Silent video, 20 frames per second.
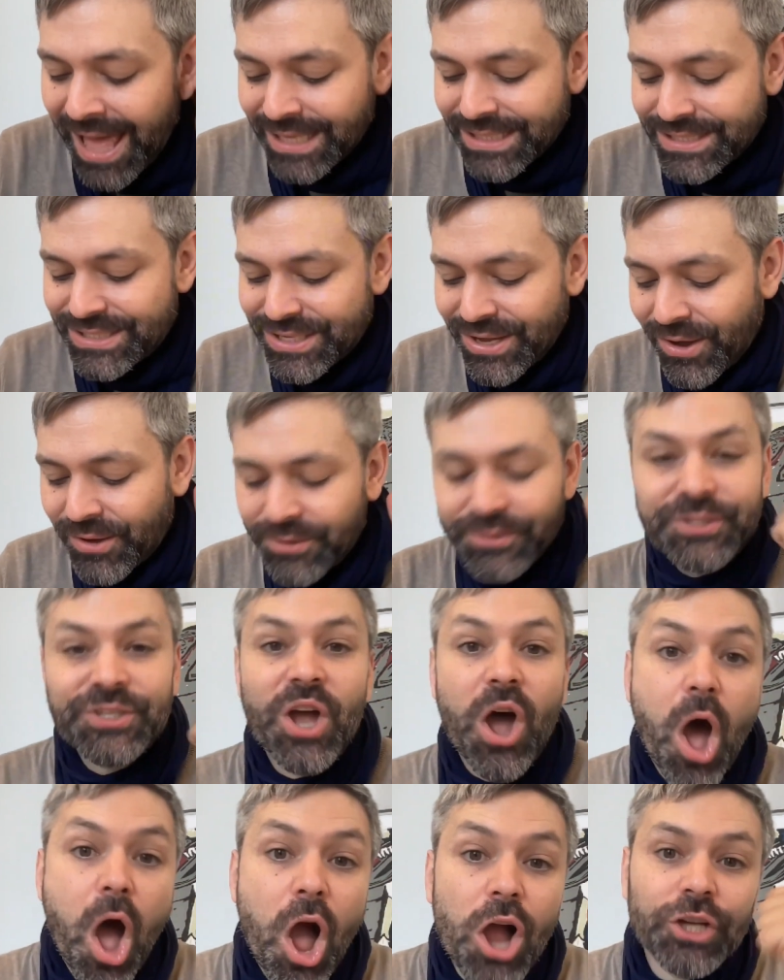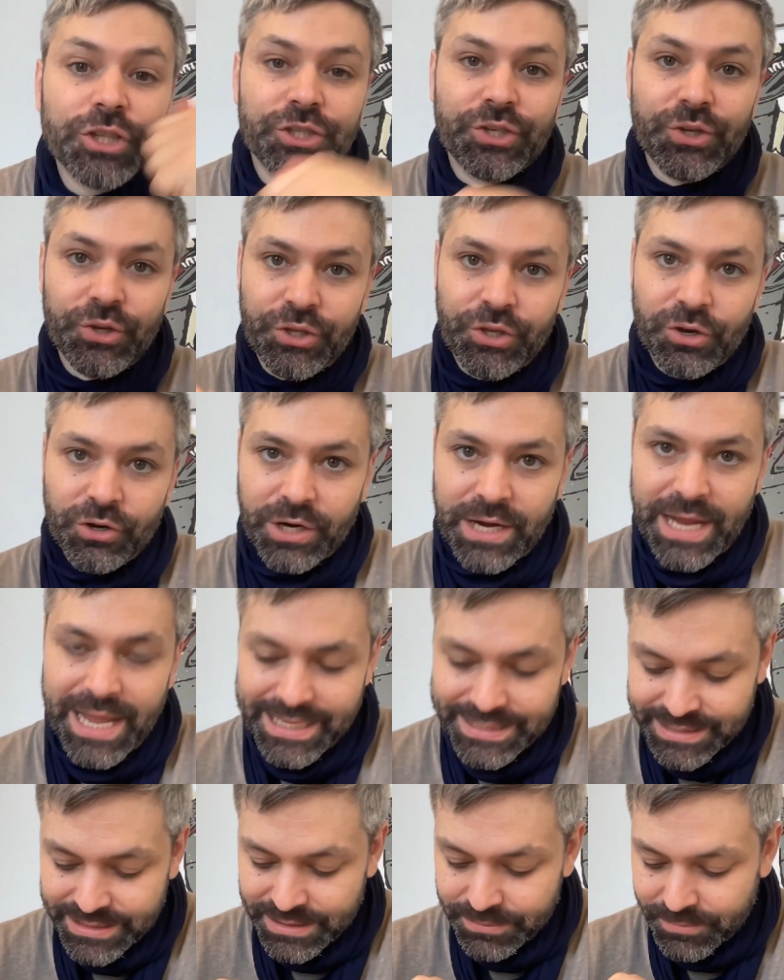So talk to your
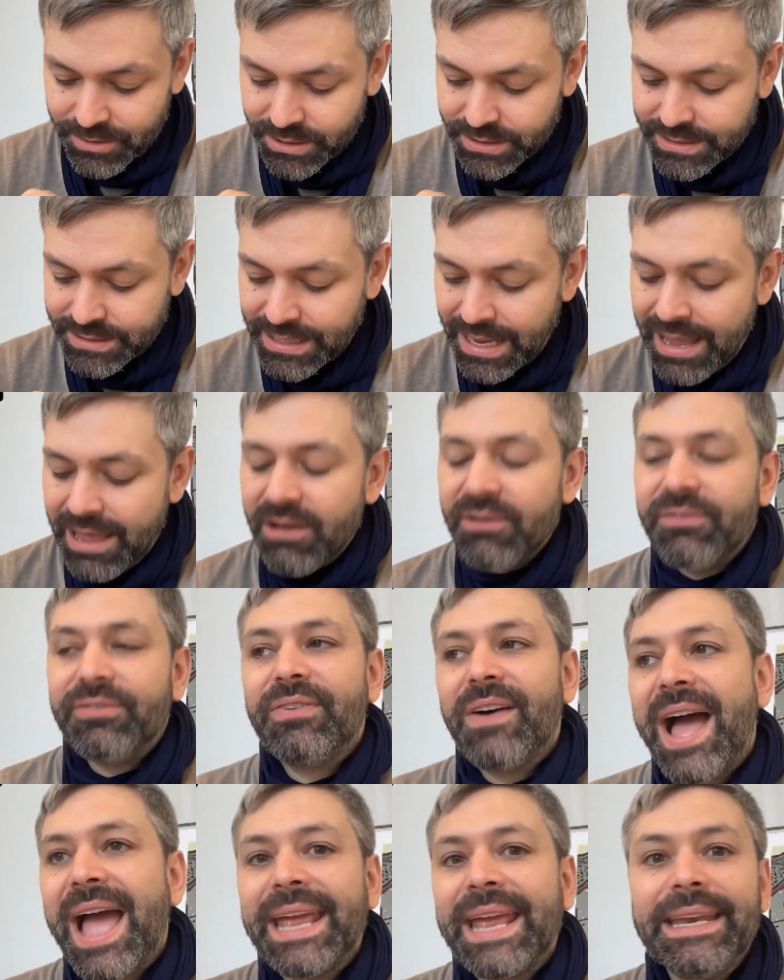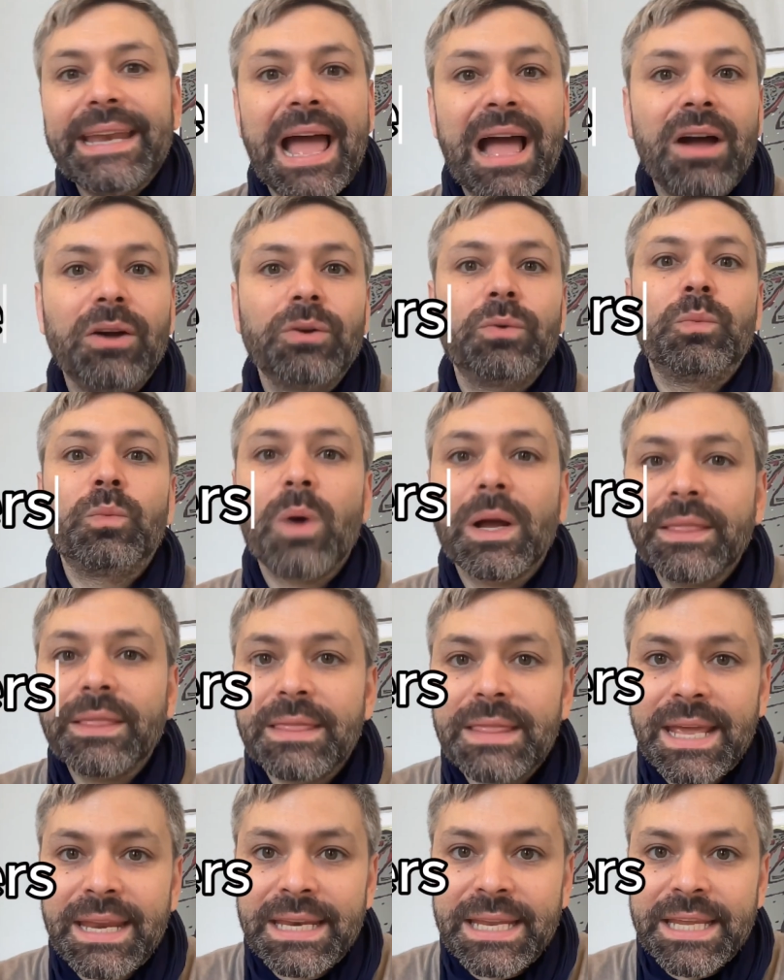customers. Find out
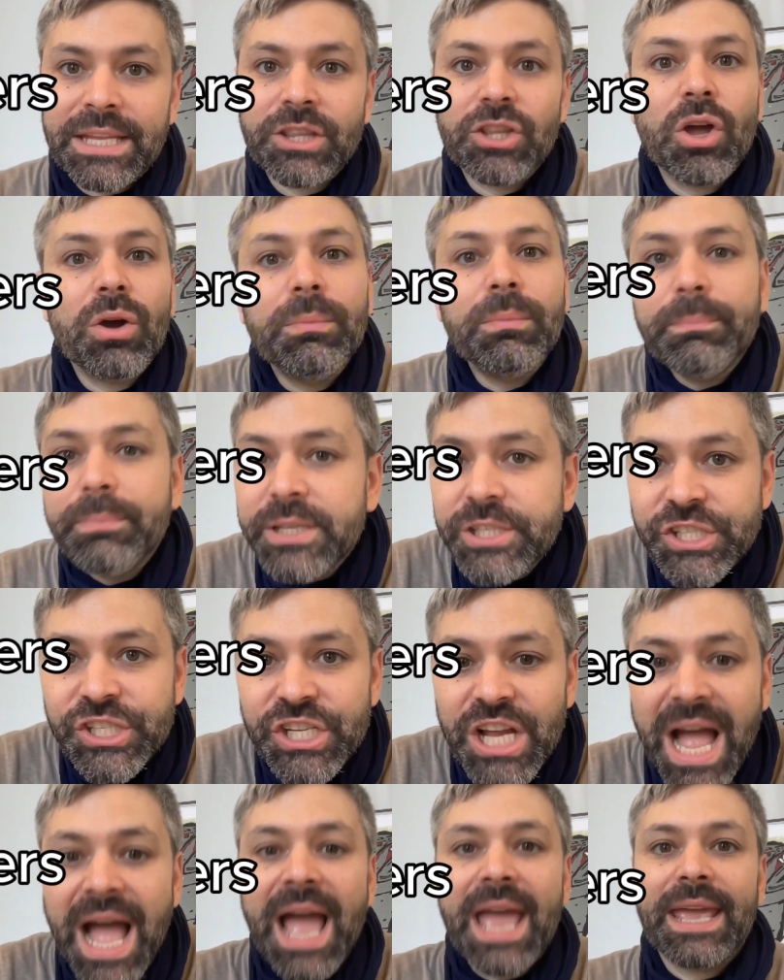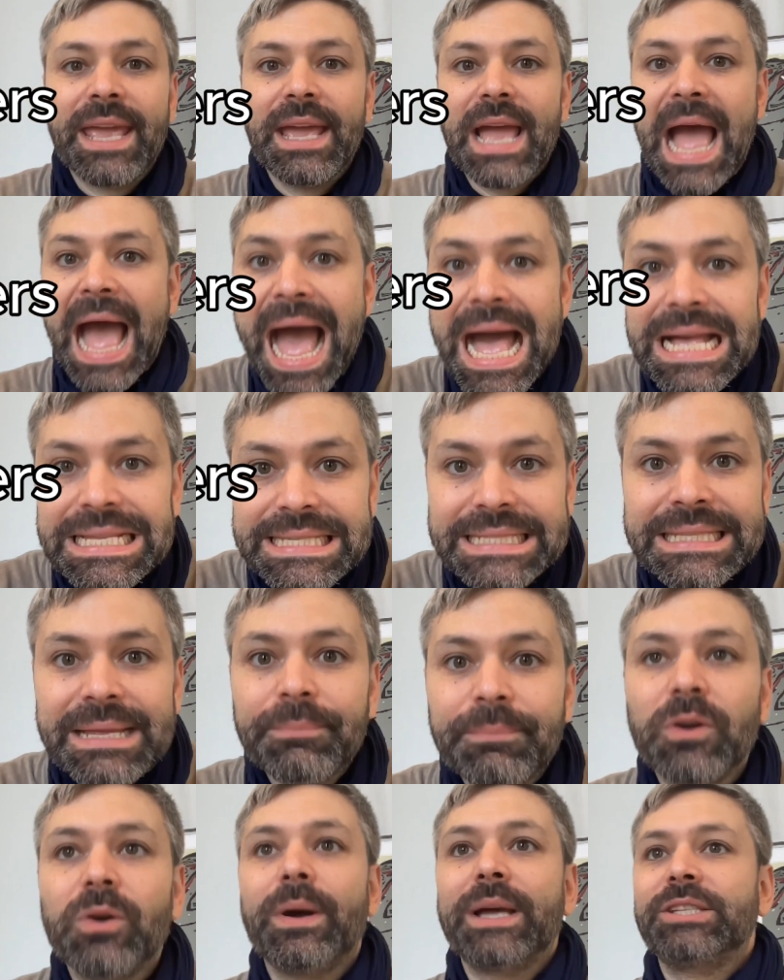what they need. Don't be shy. Ask
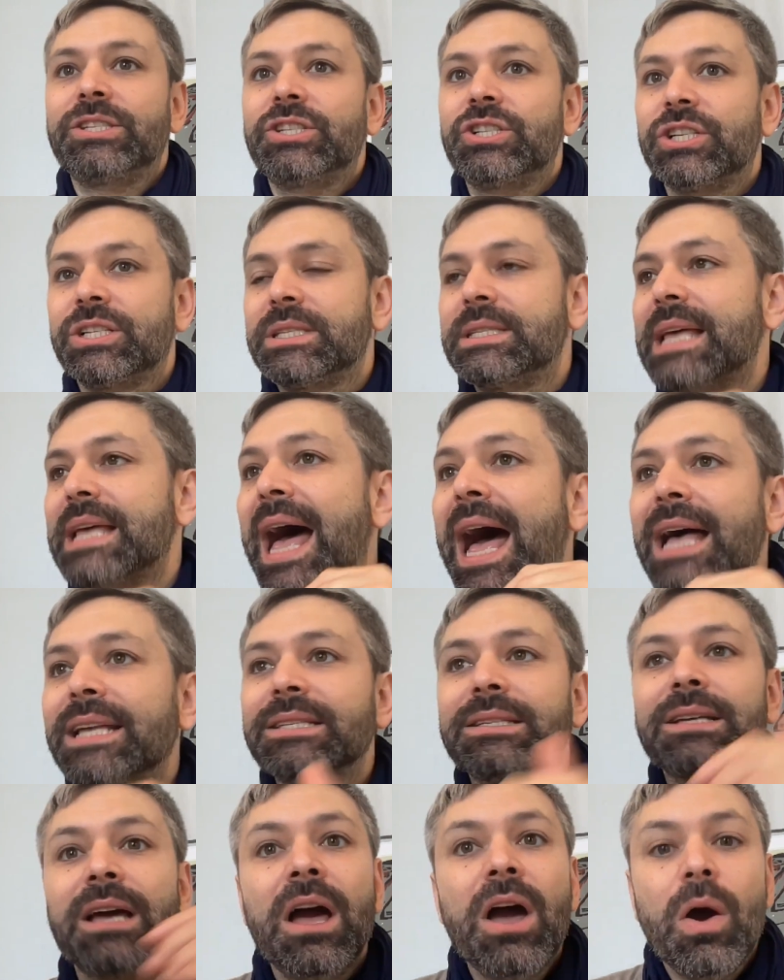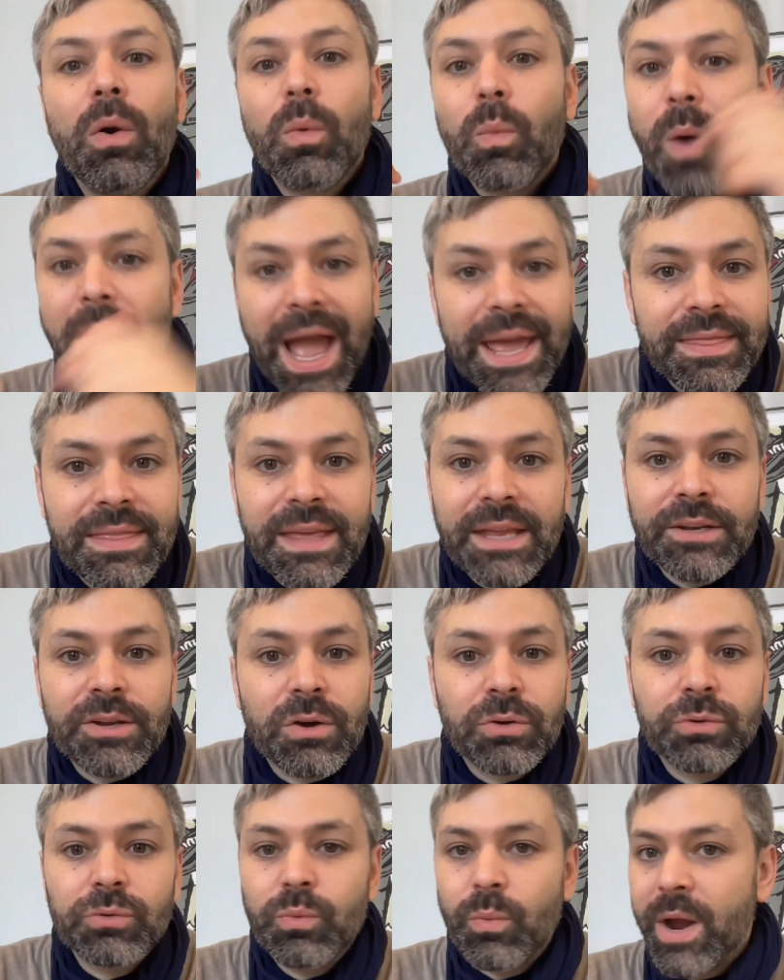them questions. Ask why they
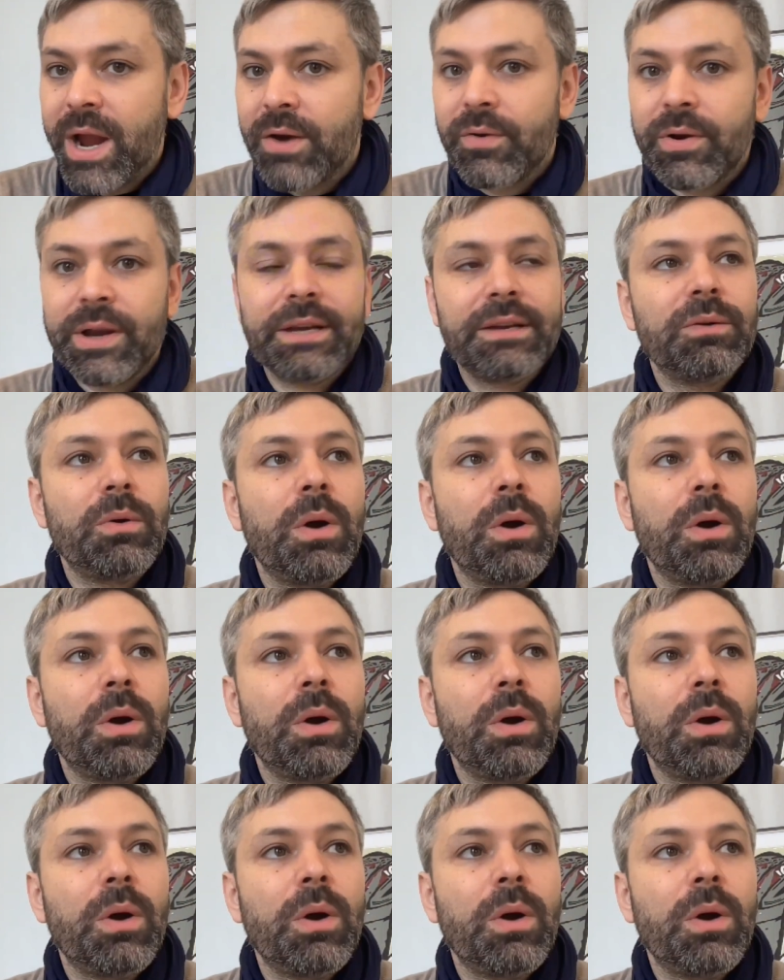don't wear it.